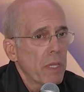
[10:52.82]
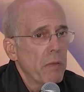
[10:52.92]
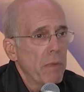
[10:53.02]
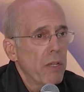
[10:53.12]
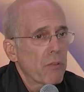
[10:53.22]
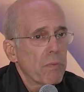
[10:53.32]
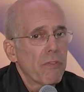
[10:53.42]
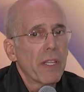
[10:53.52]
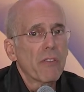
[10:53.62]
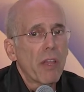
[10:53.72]
and made some
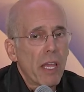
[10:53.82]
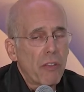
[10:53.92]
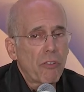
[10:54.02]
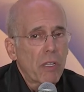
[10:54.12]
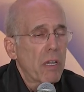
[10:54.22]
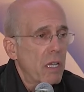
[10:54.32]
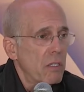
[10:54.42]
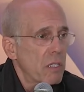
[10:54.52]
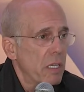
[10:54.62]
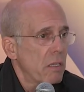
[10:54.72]
fantastic
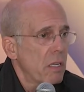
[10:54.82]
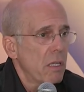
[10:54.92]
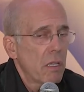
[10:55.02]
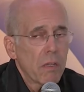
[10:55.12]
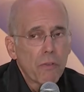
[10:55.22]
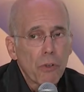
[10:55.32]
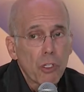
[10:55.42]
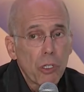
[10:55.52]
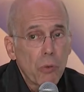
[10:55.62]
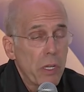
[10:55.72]
content.
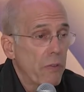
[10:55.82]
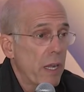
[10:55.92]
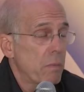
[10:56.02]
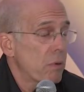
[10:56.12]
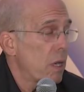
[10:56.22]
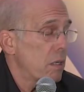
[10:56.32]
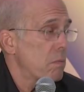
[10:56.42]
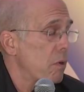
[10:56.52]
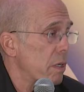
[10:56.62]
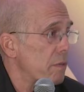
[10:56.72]
Unfortunately, we never had product
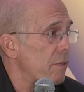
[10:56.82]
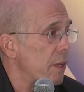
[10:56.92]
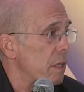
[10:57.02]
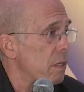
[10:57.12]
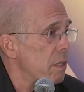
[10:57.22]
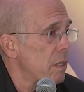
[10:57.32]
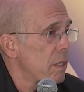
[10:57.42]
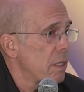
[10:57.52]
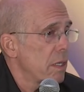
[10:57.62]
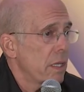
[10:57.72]
market fit.
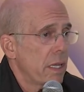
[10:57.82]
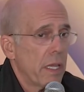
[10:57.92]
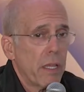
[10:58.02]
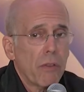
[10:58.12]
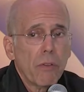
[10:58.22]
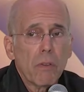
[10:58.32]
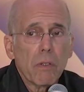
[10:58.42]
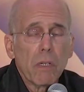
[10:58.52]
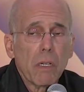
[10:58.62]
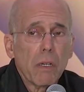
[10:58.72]
And
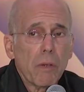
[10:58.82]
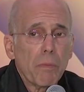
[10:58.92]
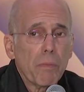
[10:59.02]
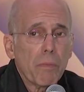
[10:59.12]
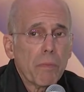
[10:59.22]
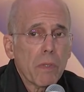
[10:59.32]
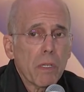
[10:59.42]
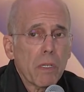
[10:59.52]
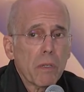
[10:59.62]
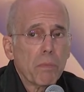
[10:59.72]
um,
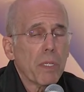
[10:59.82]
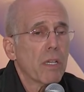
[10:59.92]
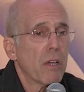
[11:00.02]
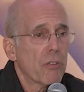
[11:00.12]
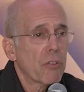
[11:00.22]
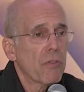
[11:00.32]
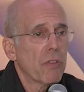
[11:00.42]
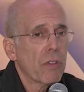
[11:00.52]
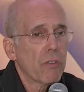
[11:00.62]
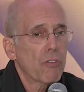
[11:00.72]
uh, because of
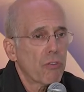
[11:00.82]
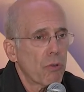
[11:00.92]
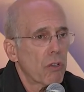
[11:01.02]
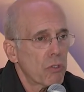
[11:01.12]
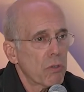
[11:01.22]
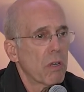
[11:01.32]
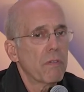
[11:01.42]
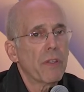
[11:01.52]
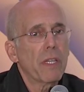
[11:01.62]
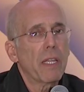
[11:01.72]
the structure
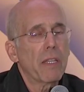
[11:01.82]
of it